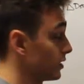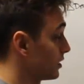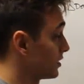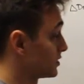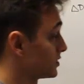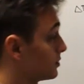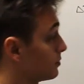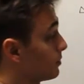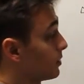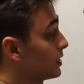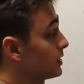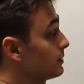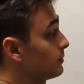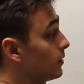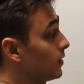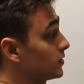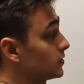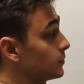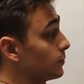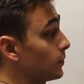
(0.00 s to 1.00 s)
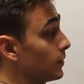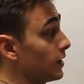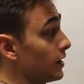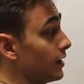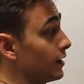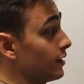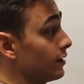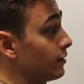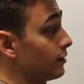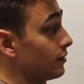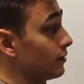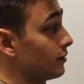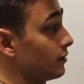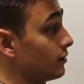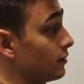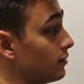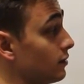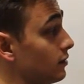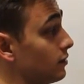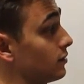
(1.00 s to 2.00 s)
is the money multiplier
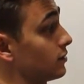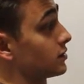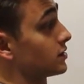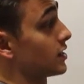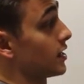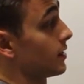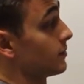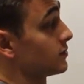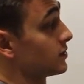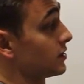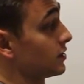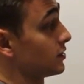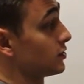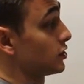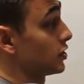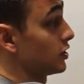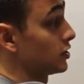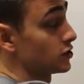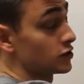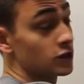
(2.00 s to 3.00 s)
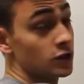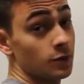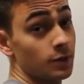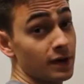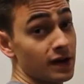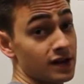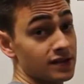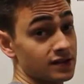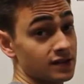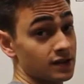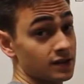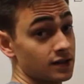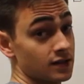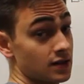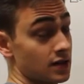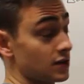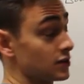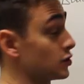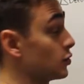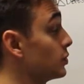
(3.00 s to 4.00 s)
times the change in deposits.
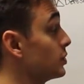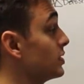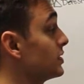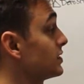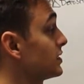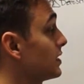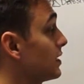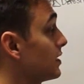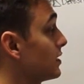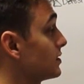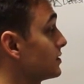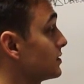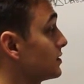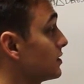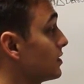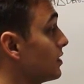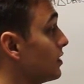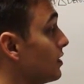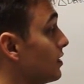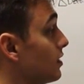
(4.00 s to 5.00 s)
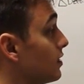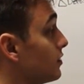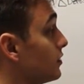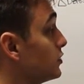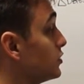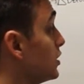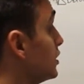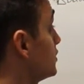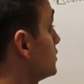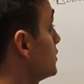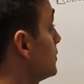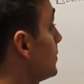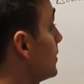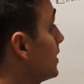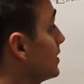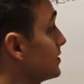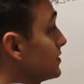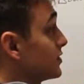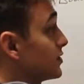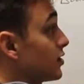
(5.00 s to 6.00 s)
So in this case, the change in
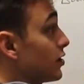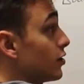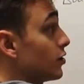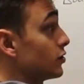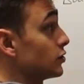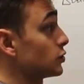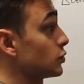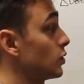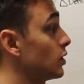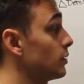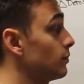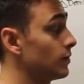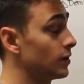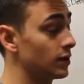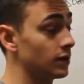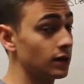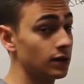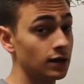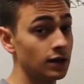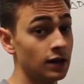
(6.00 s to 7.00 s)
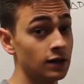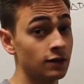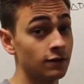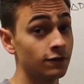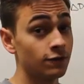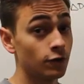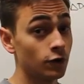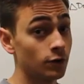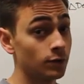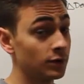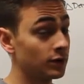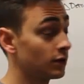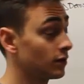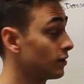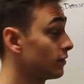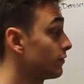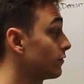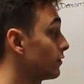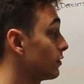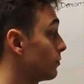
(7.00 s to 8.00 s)
deposits is 120 million, and the
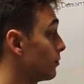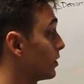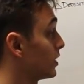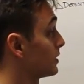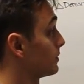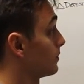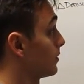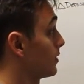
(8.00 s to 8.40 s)
formula for the money